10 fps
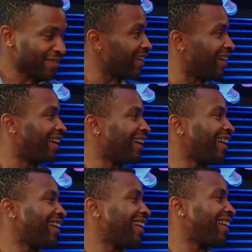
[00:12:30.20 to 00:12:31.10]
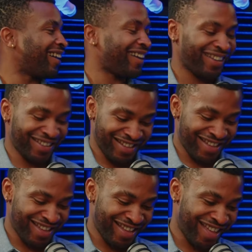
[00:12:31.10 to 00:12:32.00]

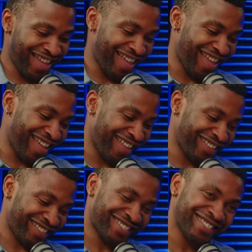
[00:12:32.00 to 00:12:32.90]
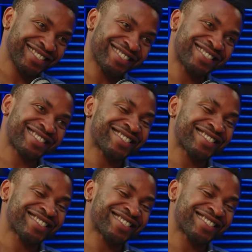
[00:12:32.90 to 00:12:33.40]
(not speaking)